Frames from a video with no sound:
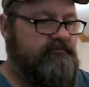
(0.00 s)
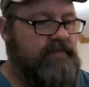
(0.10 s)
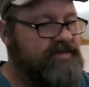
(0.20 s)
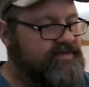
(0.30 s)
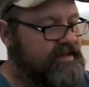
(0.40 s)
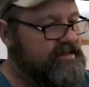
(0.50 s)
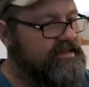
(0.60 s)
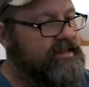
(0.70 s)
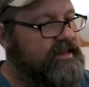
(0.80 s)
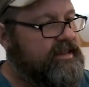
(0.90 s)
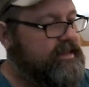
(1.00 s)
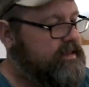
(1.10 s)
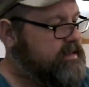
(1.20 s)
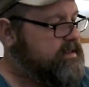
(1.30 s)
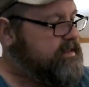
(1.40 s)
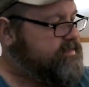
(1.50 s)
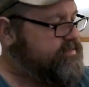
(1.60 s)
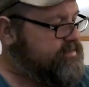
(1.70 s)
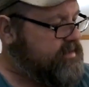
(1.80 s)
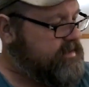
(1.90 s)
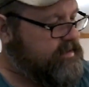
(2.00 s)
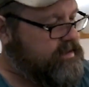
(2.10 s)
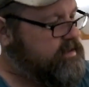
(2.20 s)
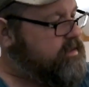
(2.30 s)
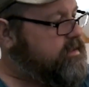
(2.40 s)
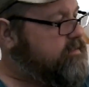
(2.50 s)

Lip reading: Basically, let's see